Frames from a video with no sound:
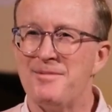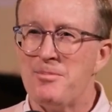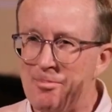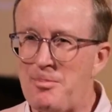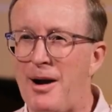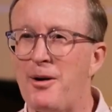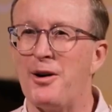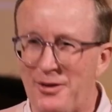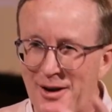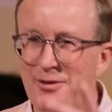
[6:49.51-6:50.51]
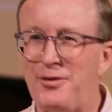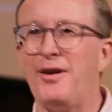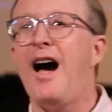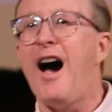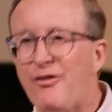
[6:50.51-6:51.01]
Power of Love,
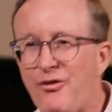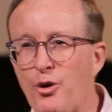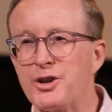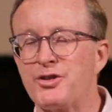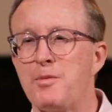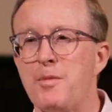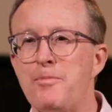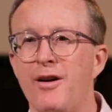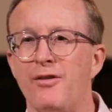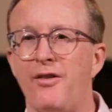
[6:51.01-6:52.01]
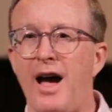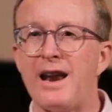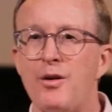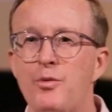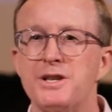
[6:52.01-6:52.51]
a force from above. And I
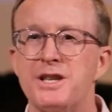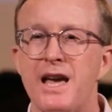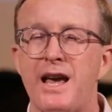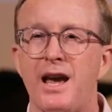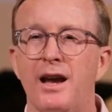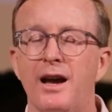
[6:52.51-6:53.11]
was thinking,